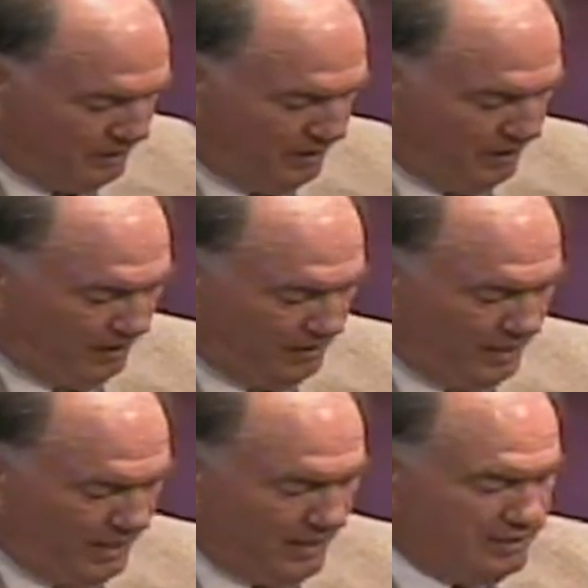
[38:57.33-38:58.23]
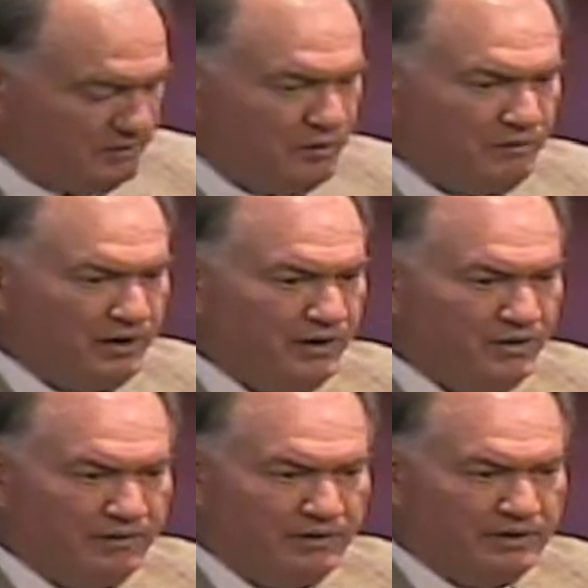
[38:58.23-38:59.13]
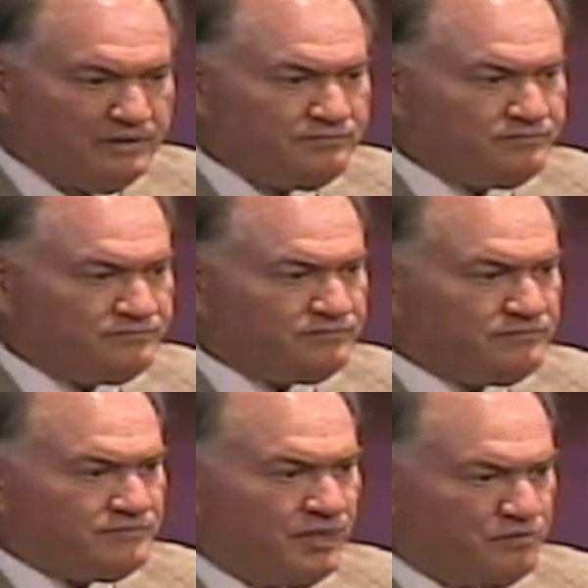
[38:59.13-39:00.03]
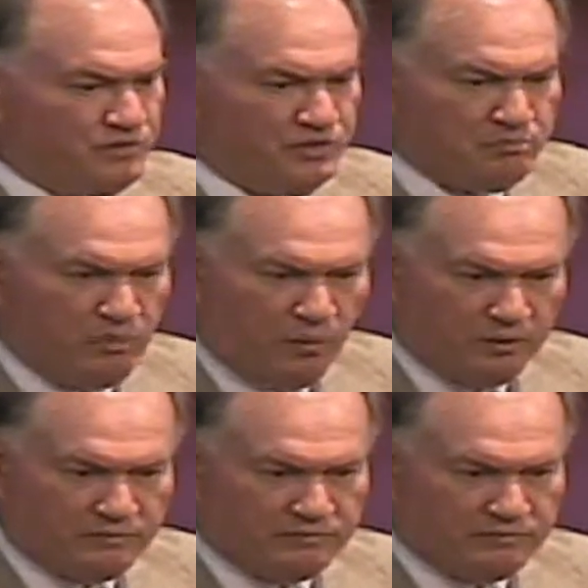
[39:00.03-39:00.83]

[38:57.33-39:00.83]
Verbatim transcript: uh, X over here that was just born.